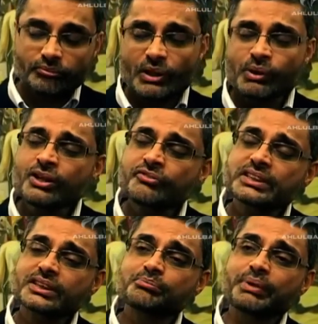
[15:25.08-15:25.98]
One of
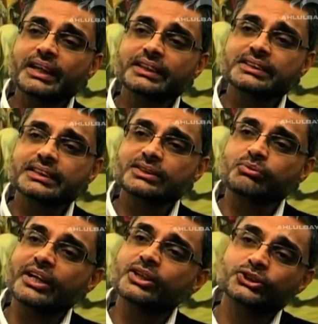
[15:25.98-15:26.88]
his companions says,
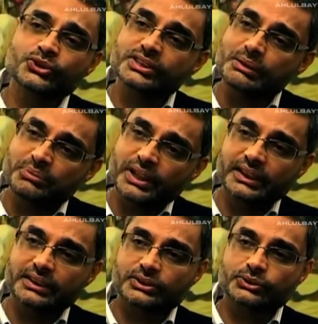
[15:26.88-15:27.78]
"Why don't you
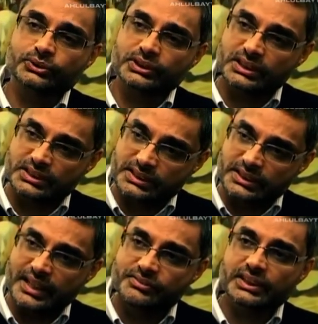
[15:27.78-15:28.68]
separate the two? The
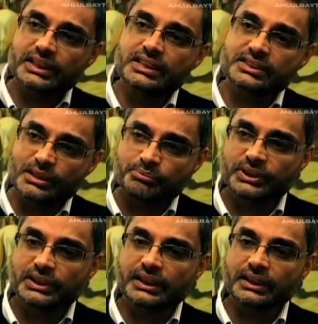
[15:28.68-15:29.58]
slaves can eat
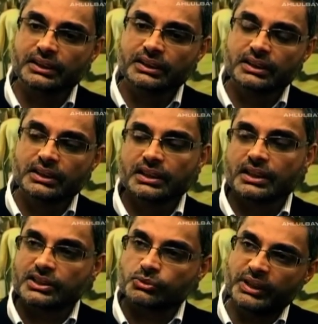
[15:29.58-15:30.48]
separately,
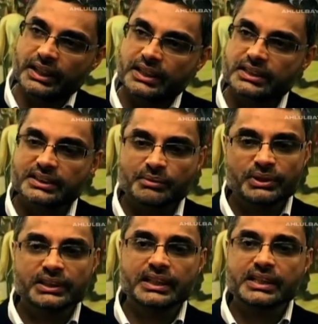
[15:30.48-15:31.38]
as we can eat
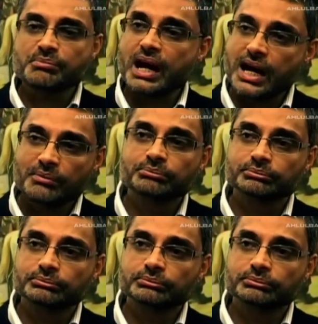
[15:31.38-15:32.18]
separately." And Imam